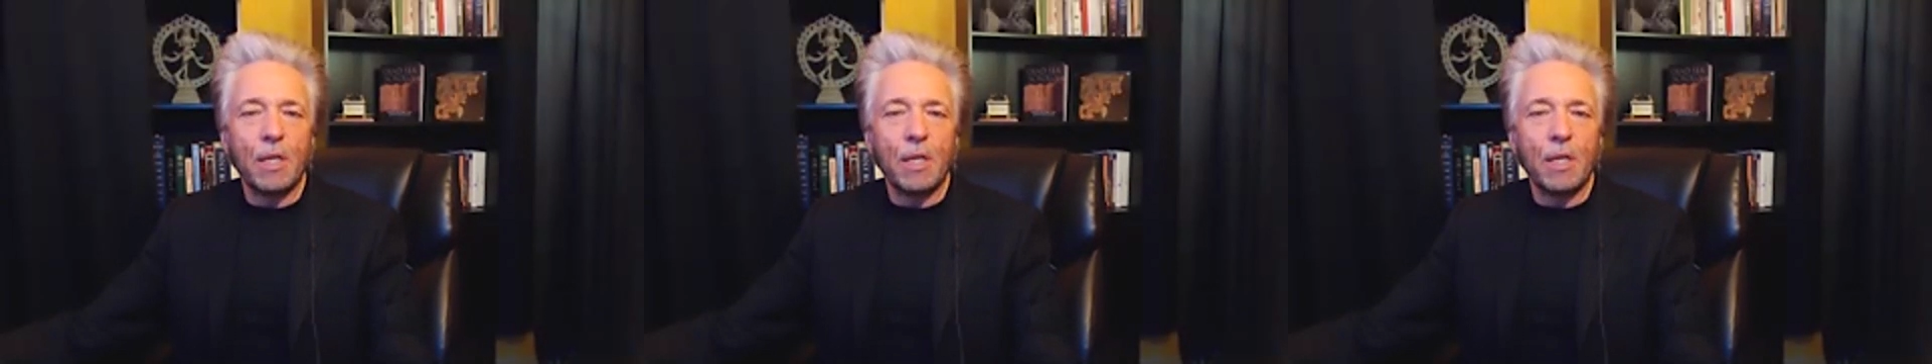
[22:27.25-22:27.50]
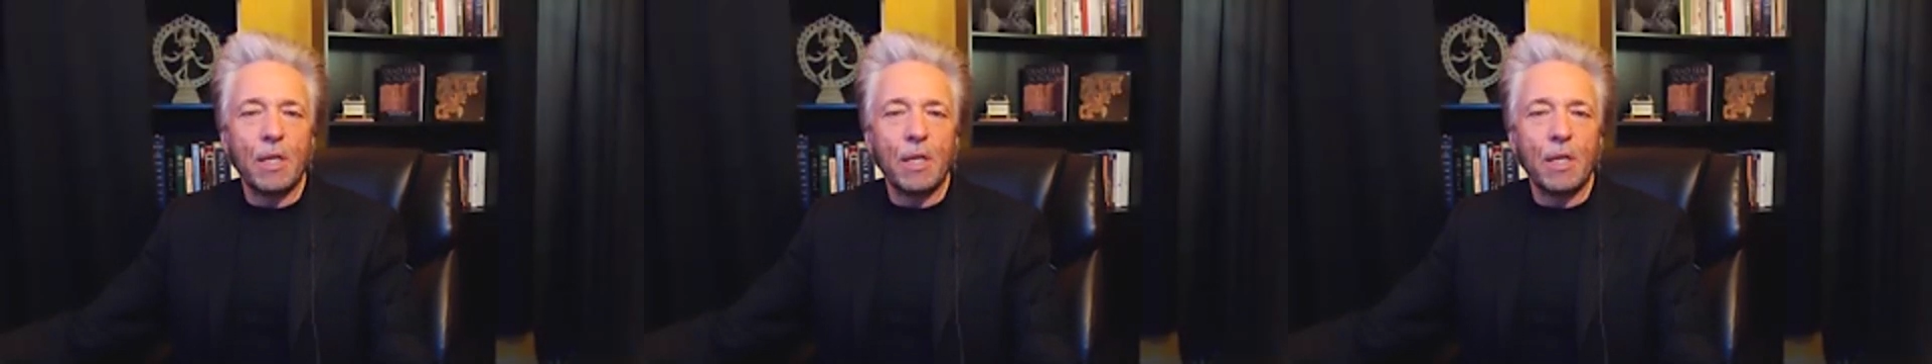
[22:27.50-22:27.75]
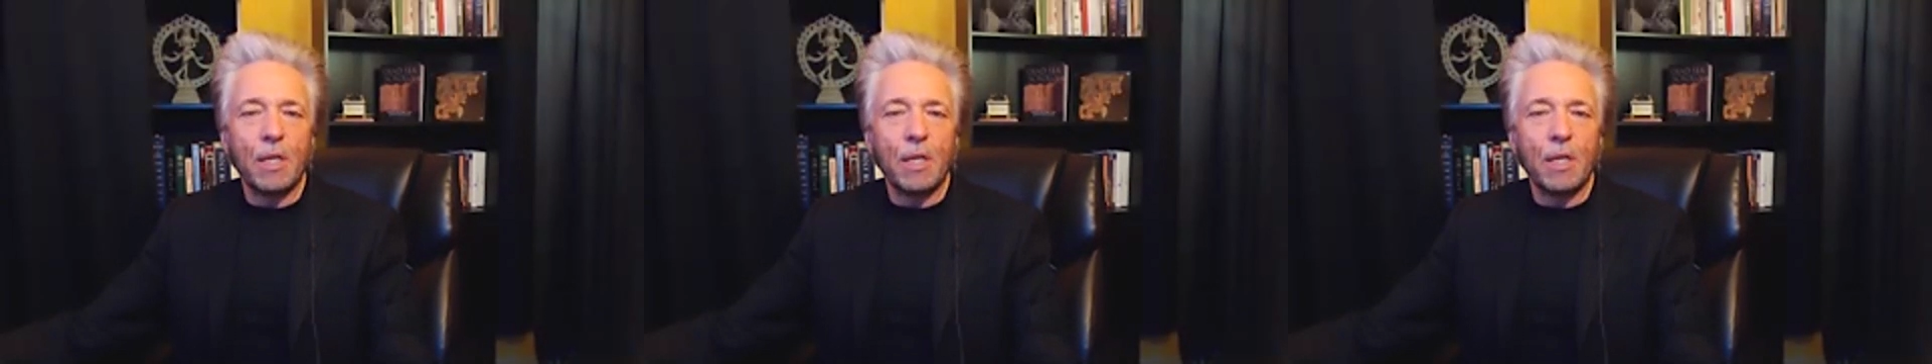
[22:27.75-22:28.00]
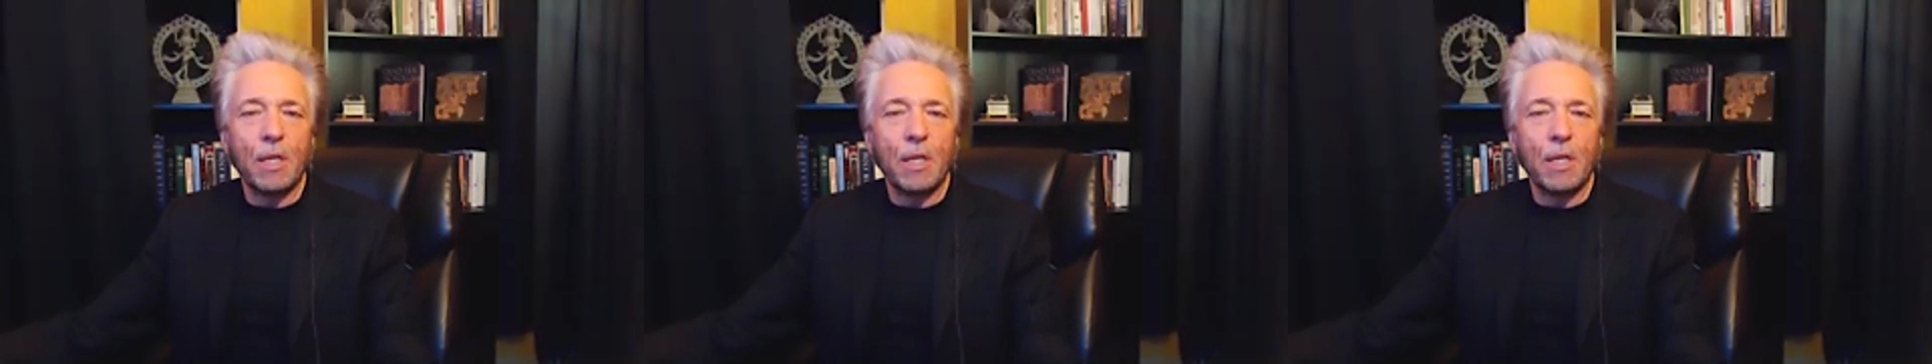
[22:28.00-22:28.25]
At the
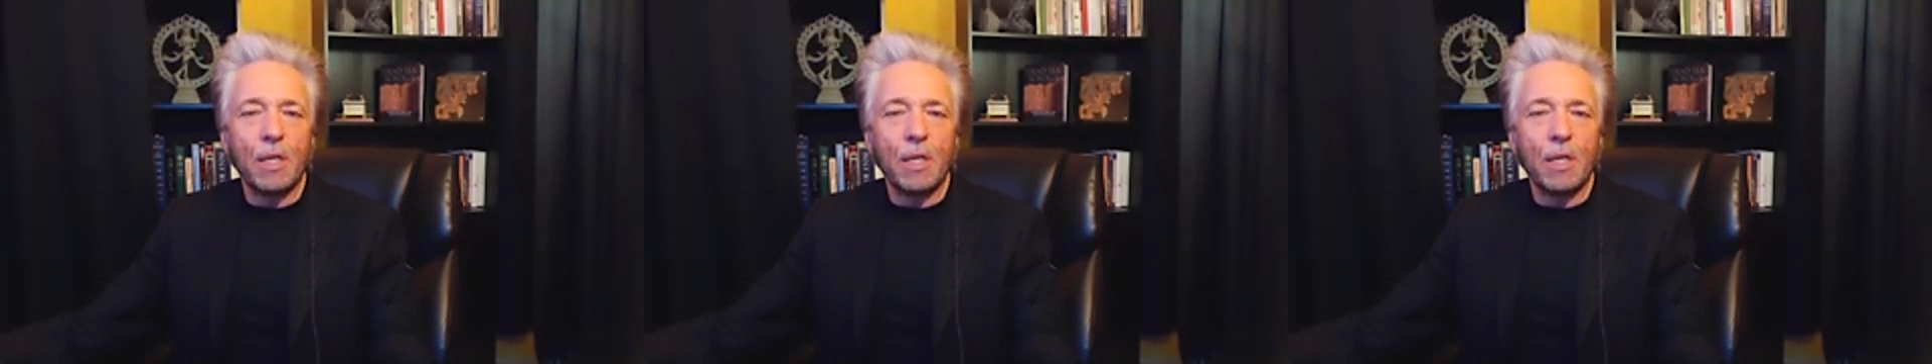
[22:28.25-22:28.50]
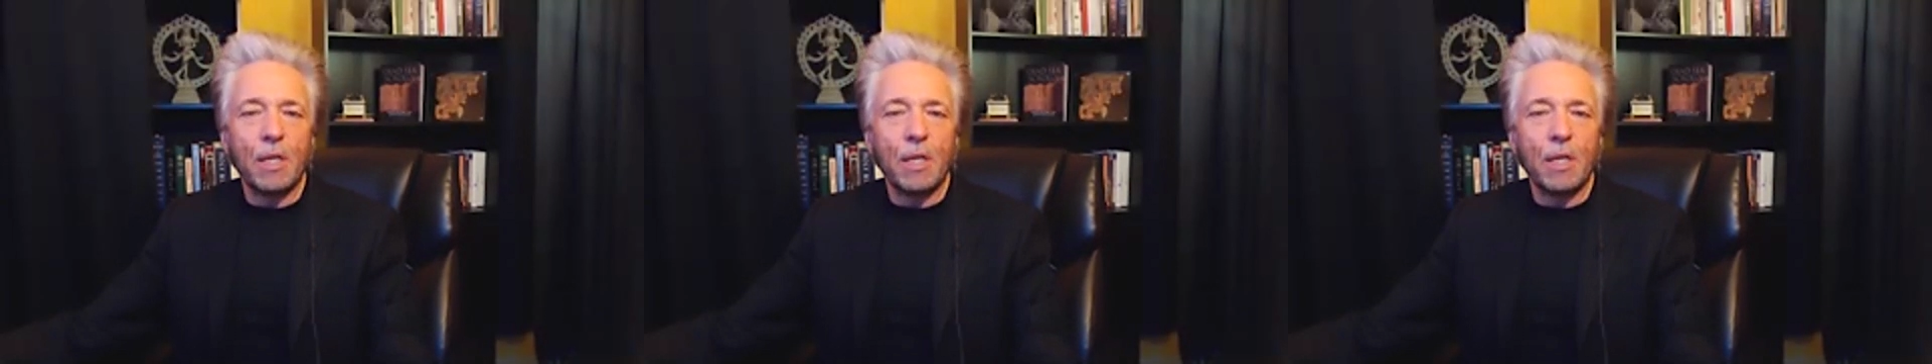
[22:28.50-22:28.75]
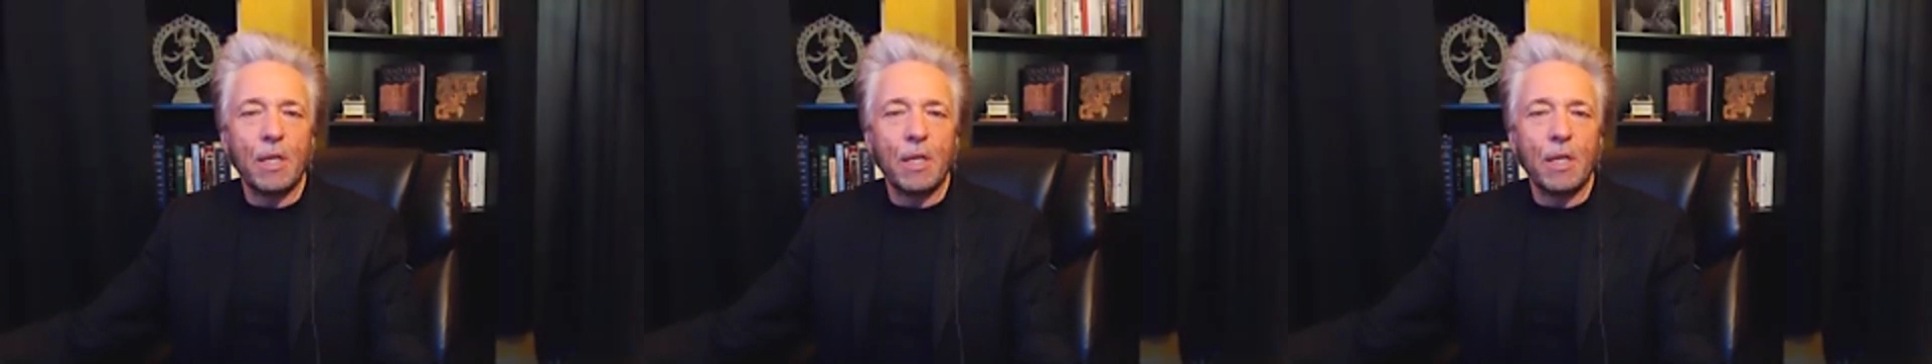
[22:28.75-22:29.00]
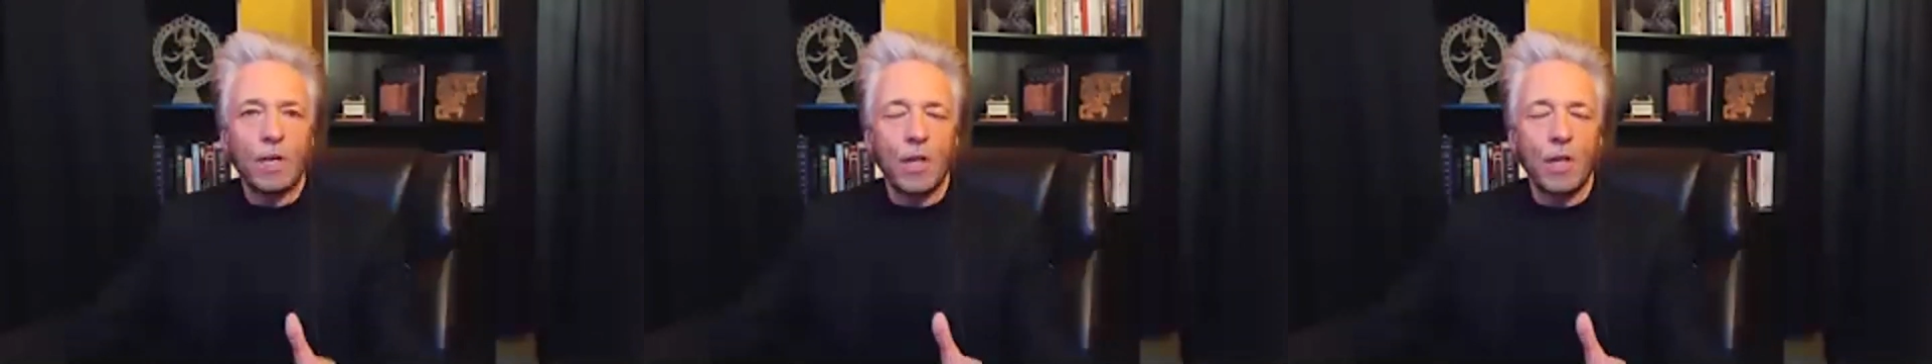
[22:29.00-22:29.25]
same time, these
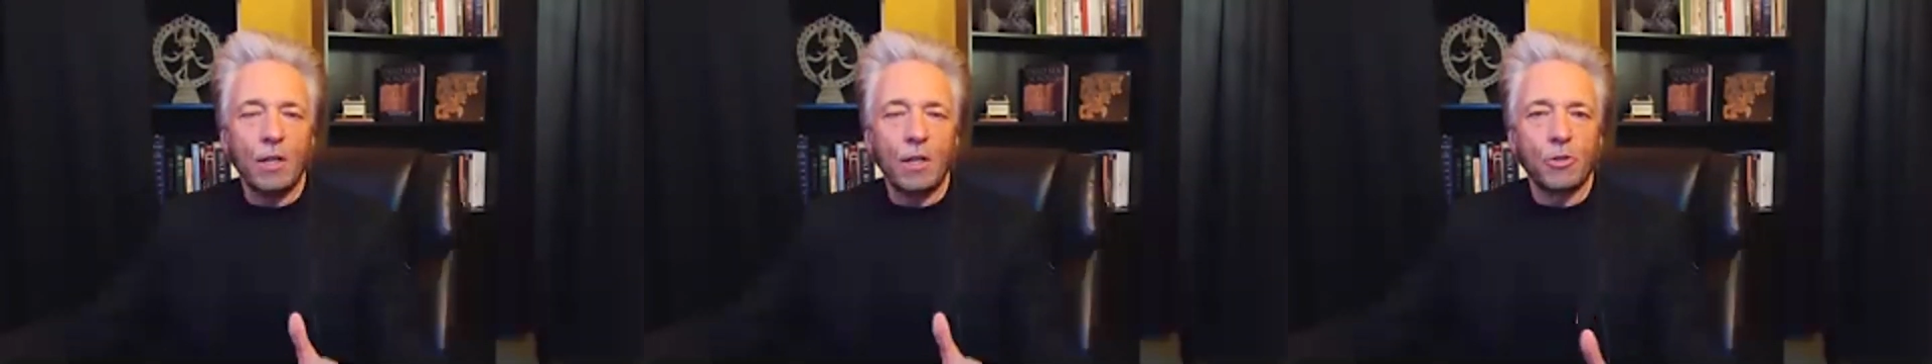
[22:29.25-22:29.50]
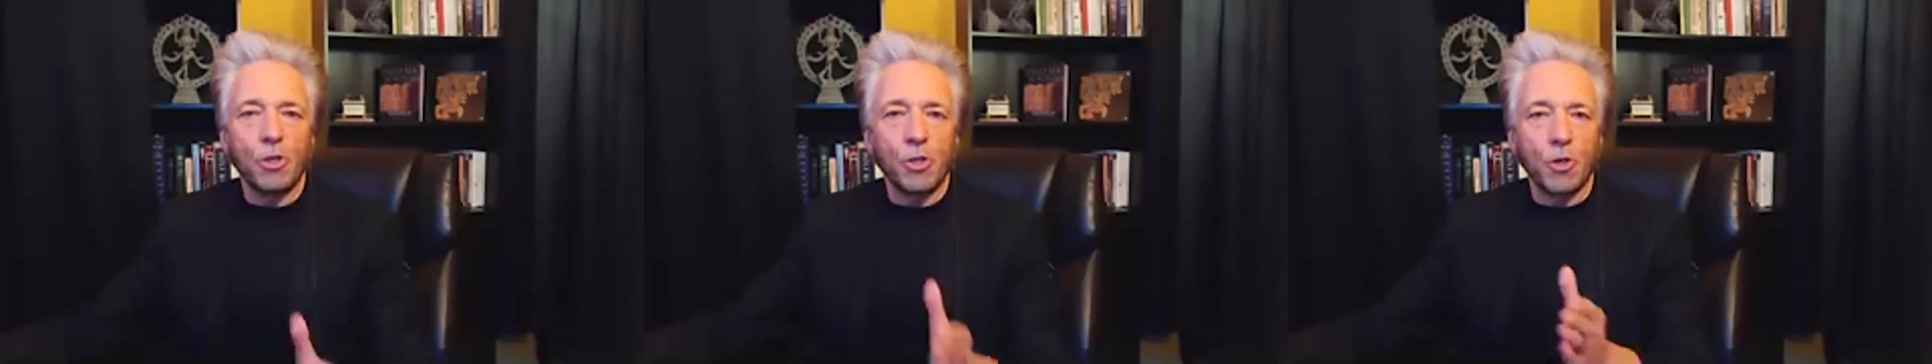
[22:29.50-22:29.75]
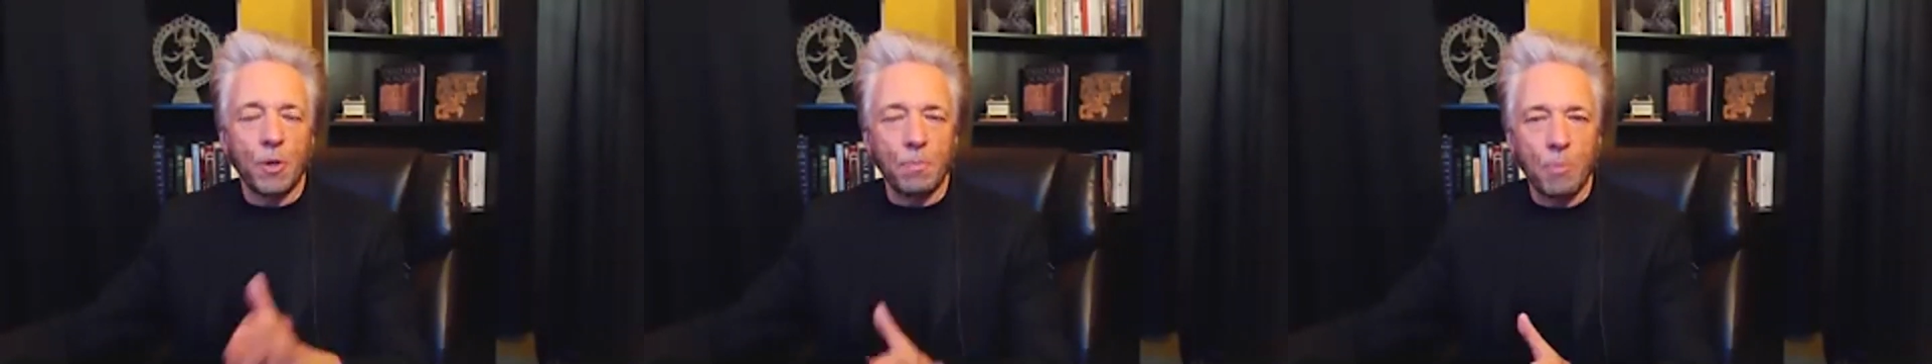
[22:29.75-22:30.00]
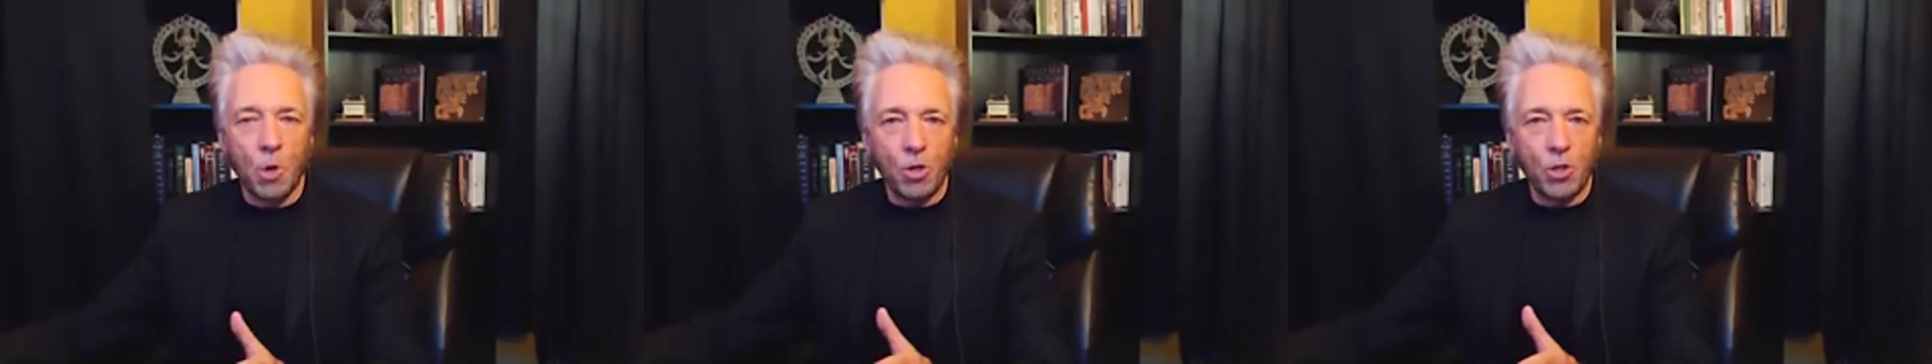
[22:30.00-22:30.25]
technologies are
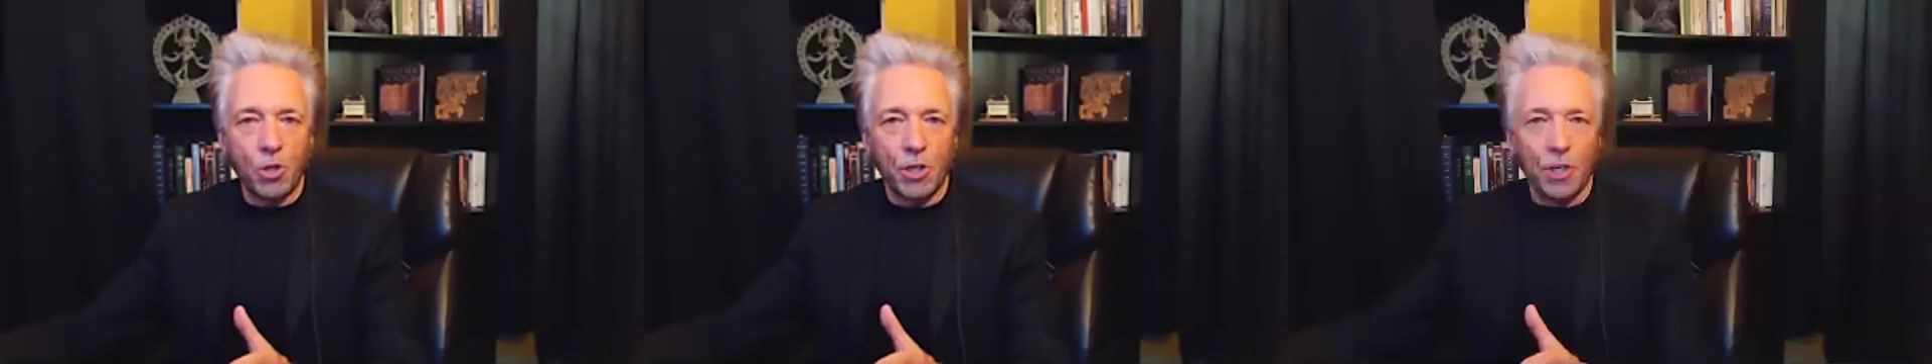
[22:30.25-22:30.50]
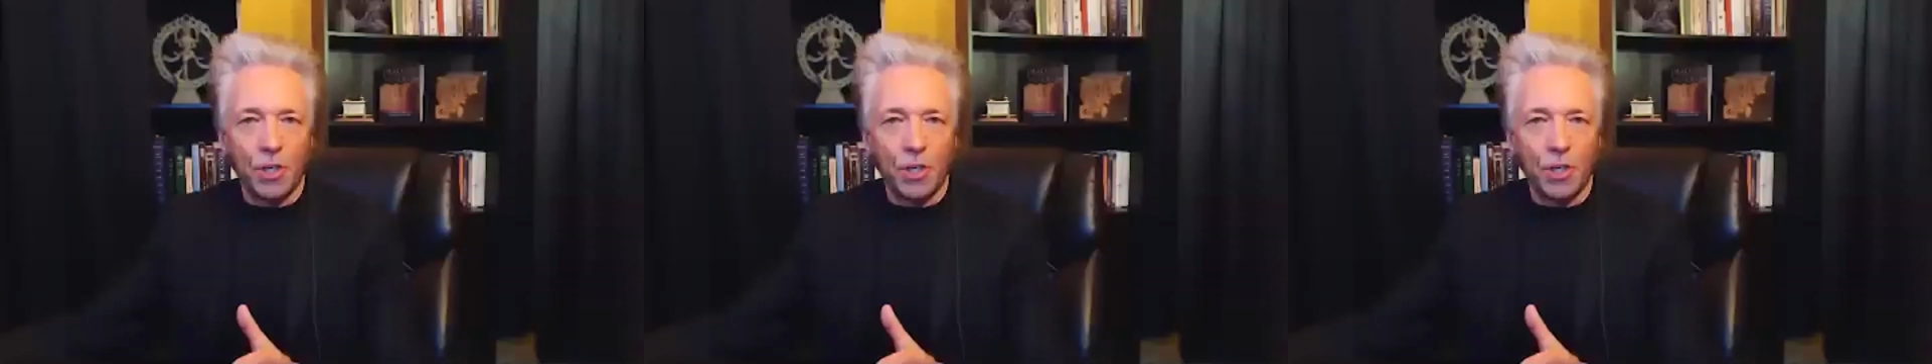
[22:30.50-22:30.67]
emerging.